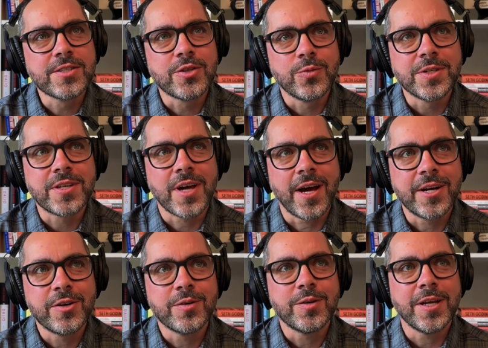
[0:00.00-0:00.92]
to
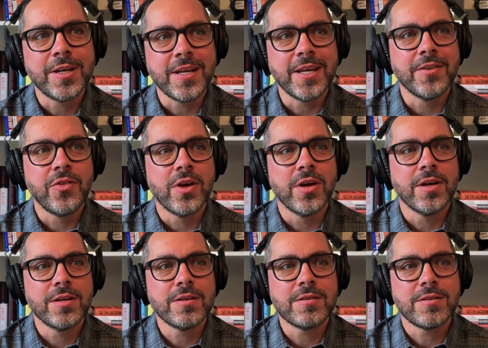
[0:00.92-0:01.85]
retire in
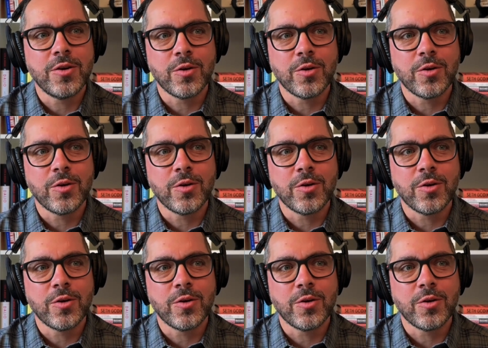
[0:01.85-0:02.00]
the,